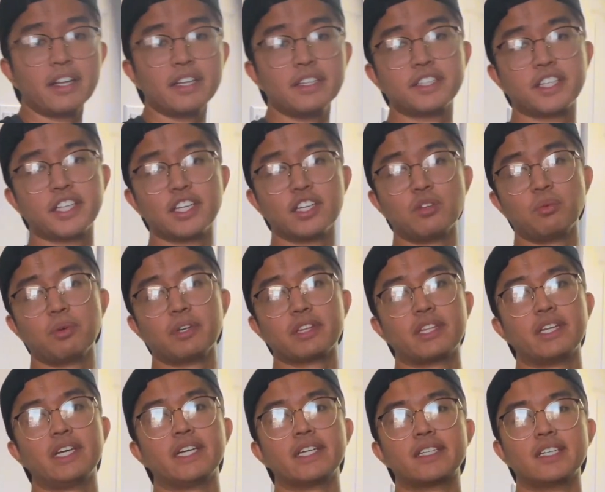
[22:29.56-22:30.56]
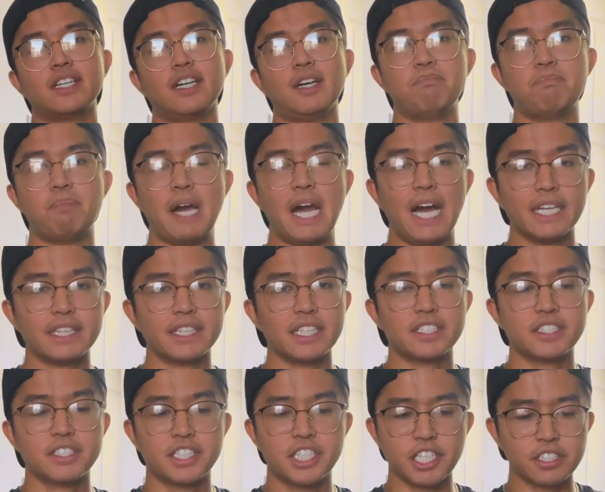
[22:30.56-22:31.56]
to deal with like a bag
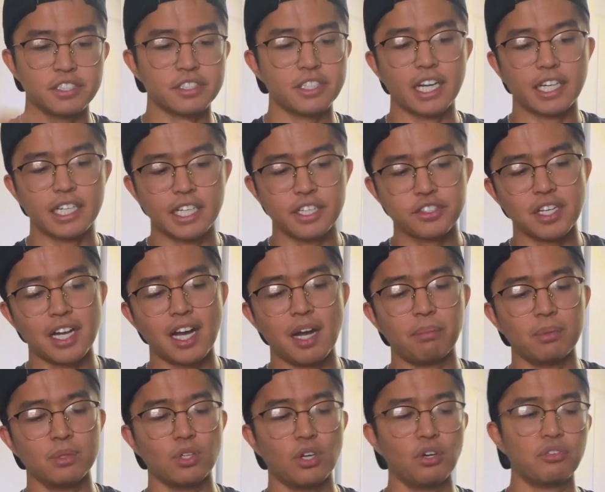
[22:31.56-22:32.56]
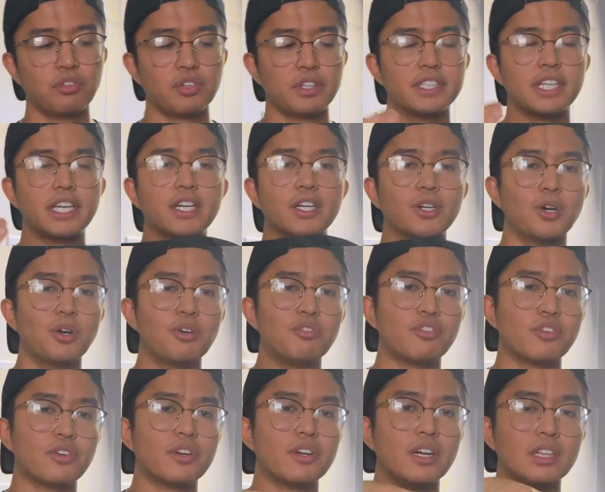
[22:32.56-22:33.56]
that's just not going to topple over, then go
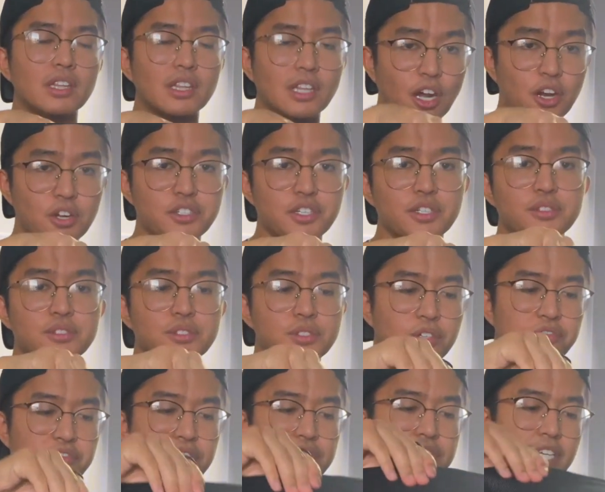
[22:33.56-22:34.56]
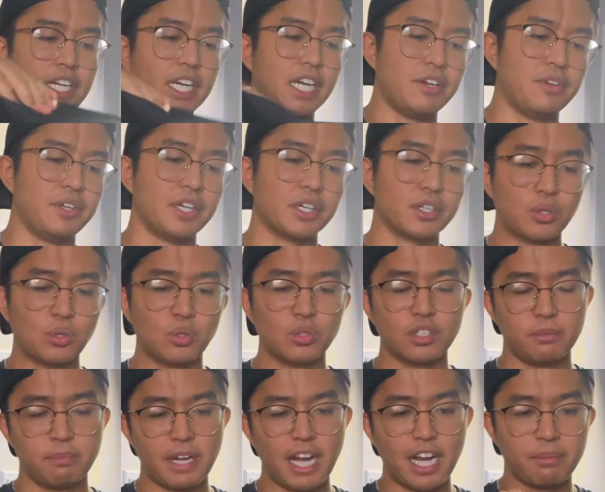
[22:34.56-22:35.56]
for a larger surface area
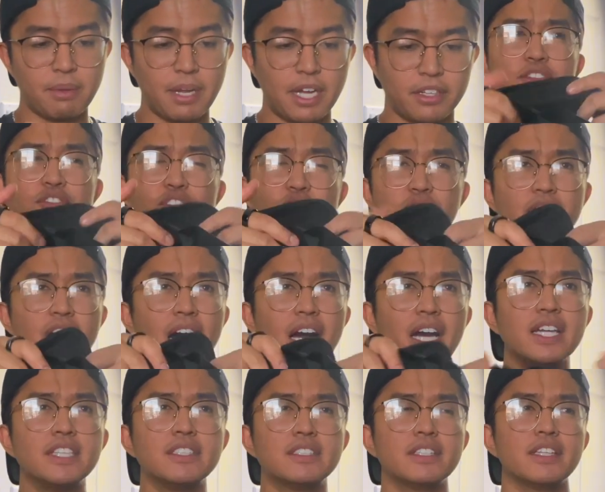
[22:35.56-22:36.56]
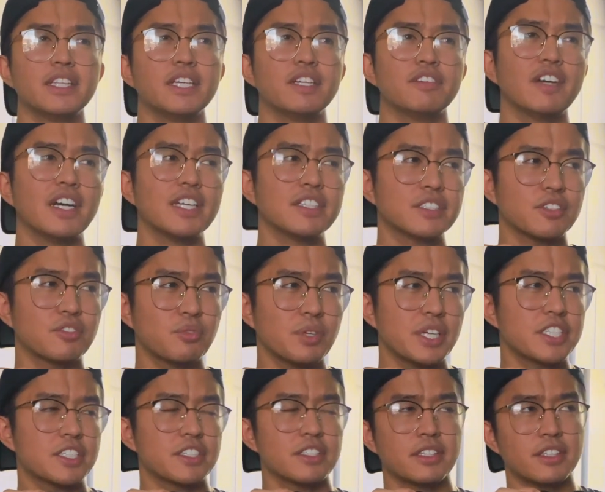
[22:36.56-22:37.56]
cooler backpack. If you're not into the event of
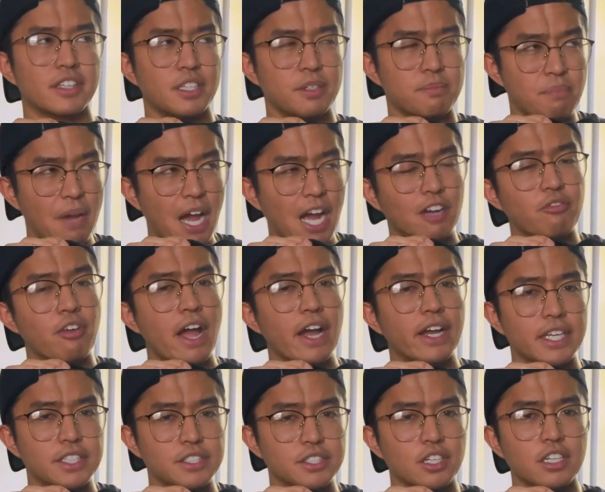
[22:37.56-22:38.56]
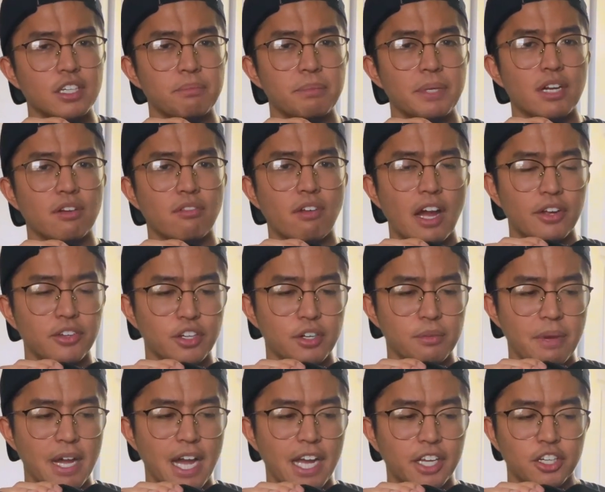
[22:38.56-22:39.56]
which the backpack is going to be around your
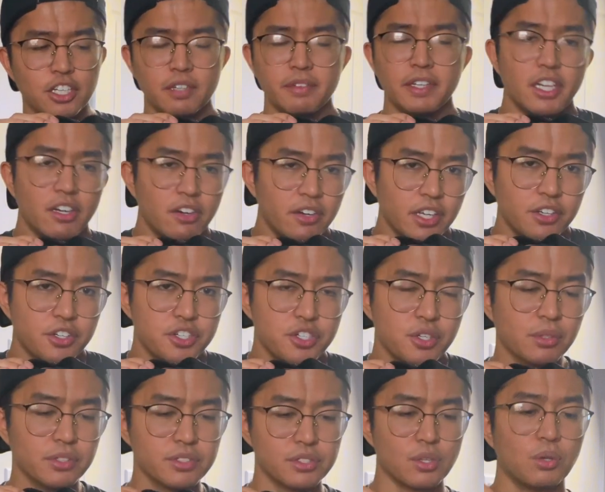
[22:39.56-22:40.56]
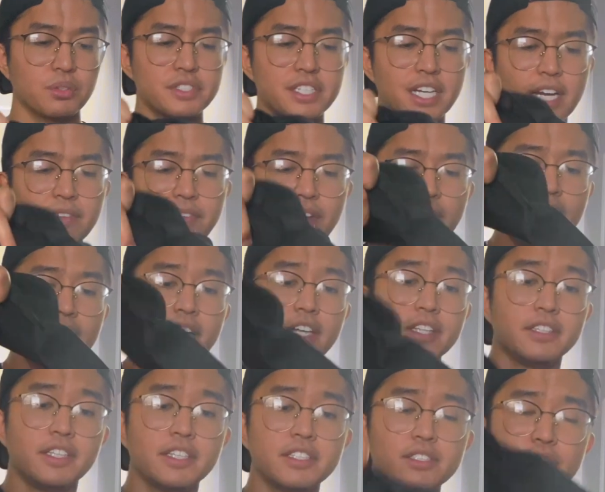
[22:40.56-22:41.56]
back and you're going to be carrying it on your shoulders the whole time,
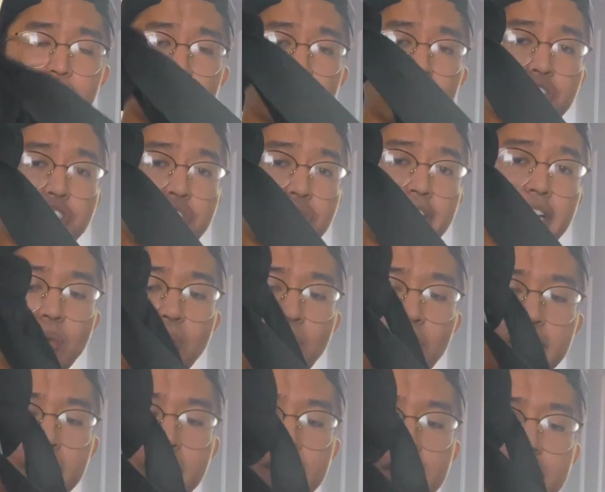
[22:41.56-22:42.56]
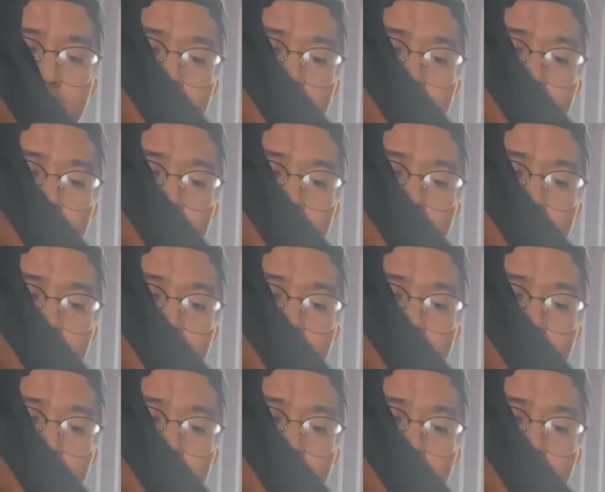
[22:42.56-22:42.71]
this will do the trick. With this